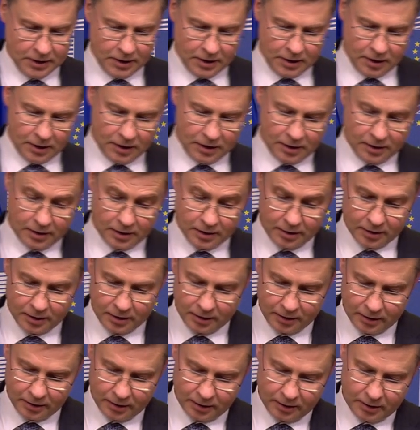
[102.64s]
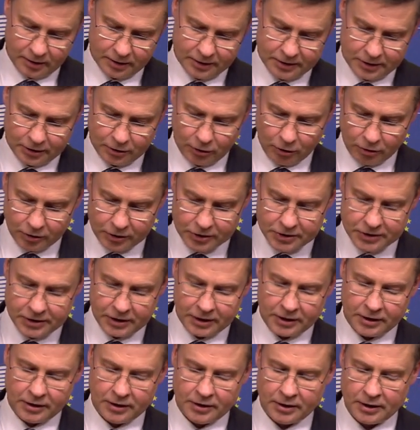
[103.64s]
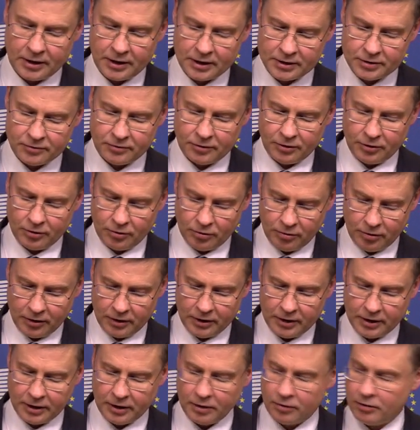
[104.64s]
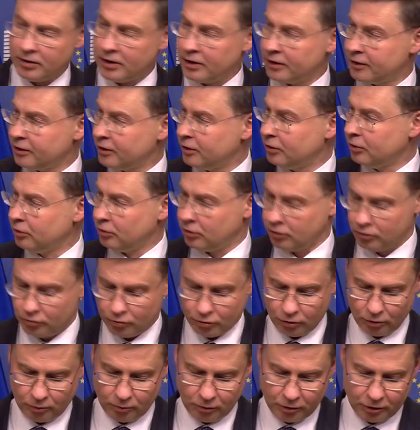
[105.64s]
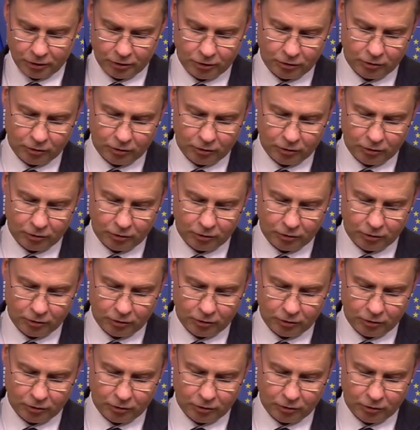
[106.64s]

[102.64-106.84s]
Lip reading: The clock is ticking as we only have until October